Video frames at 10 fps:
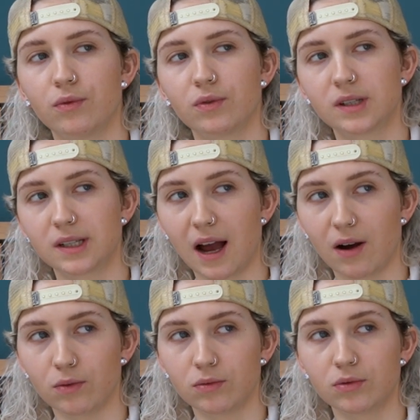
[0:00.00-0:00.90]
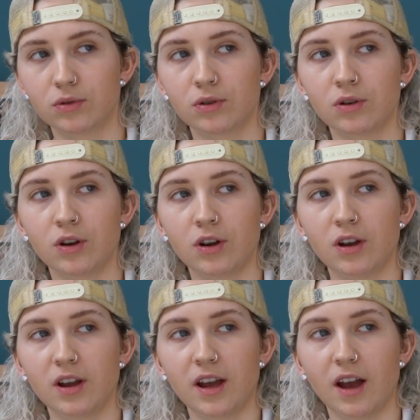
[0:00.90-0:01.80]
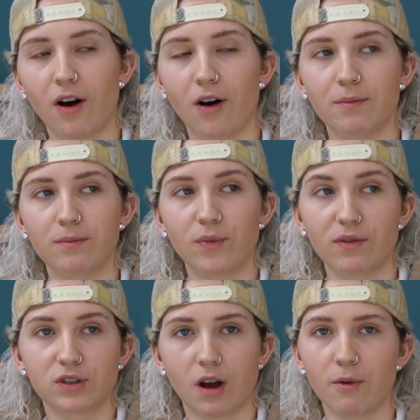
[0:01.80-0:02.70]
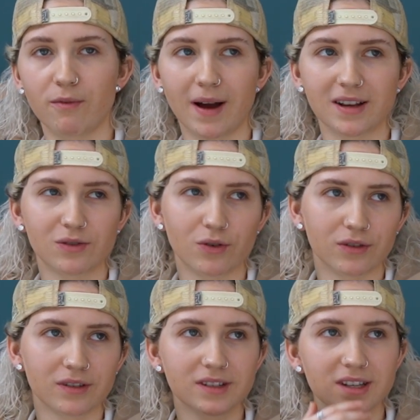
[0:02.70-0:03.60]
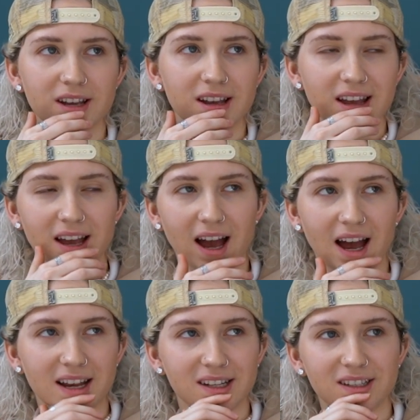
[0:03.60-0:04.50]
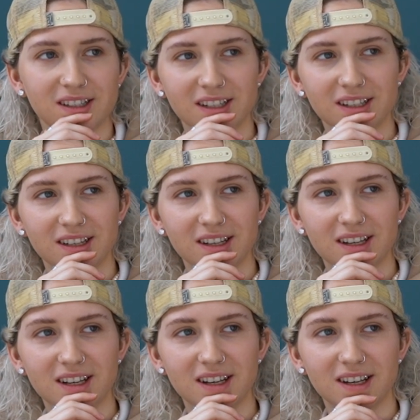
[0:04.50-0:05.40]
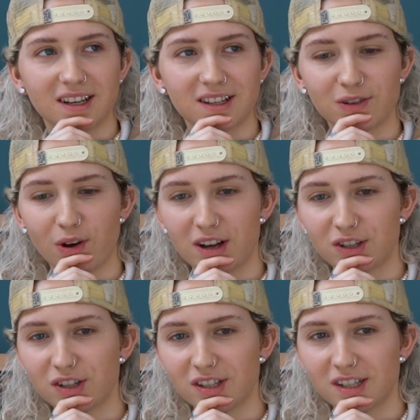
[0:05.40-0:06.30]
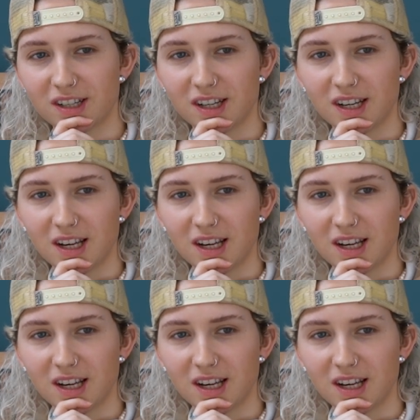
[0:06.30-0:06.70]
sound with some of my songs, and so it just